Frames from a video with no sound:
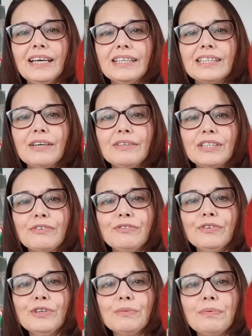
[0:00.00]
So it's a
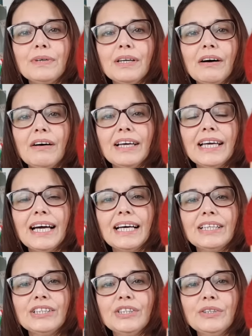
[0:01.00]
4-ply
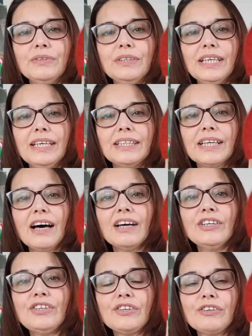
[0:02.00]
and you need
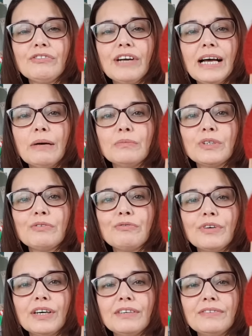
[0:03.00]
100 grams of
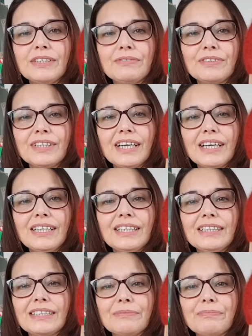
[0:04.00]
5 different
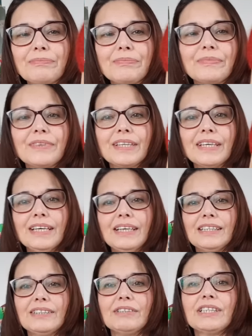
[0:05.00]
colours.
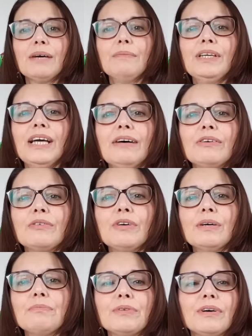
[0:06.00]
So it's coming out
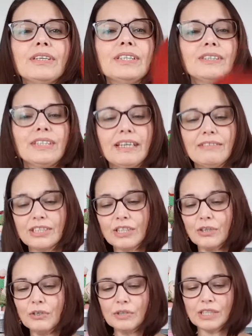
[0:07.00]
quite bright on there. It's
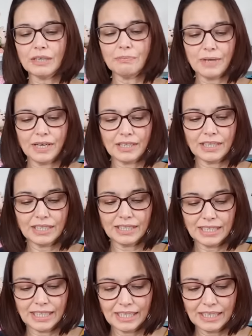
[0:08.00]
called a
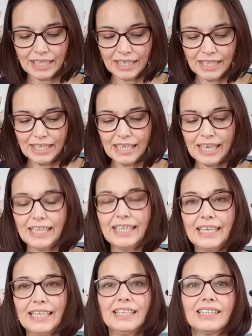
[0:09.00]
burgundy, and
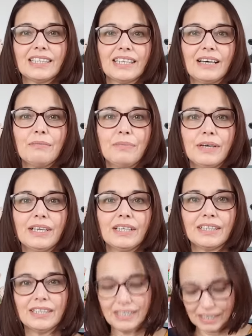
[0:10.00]
it is a
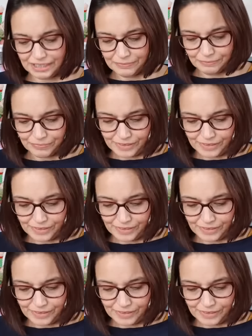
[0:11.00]
burgundy.